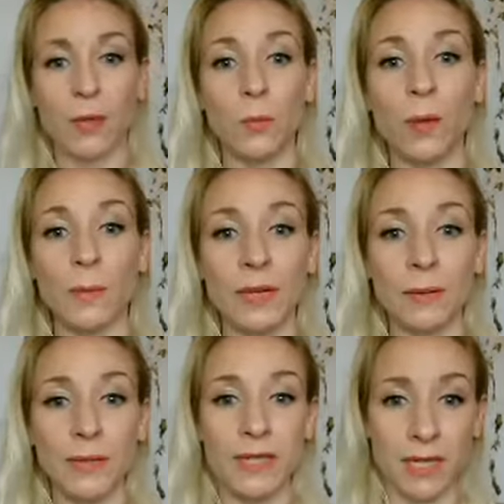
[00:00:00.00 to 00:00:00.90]
women in
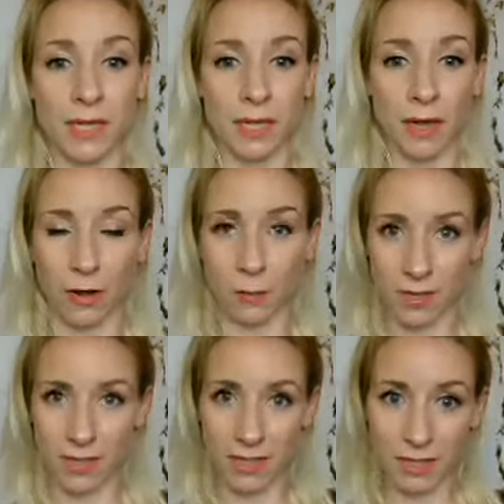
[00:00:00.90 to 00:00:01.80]
particular, it
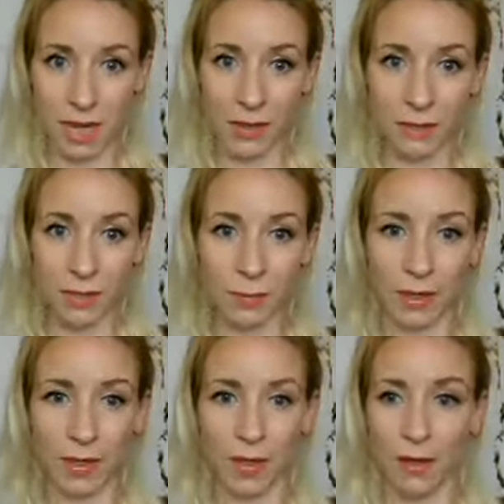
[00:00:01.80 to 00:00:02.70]
wasn't safe to
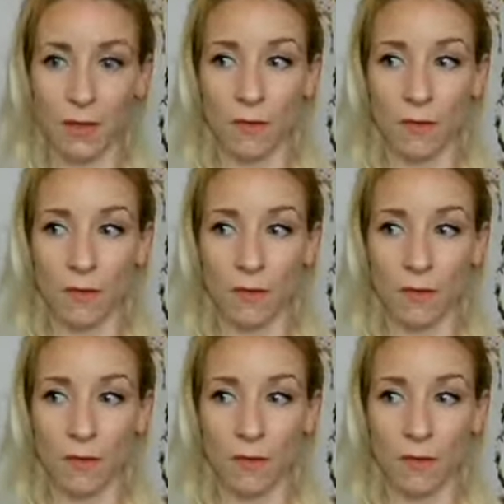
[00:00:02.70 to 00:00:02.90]
be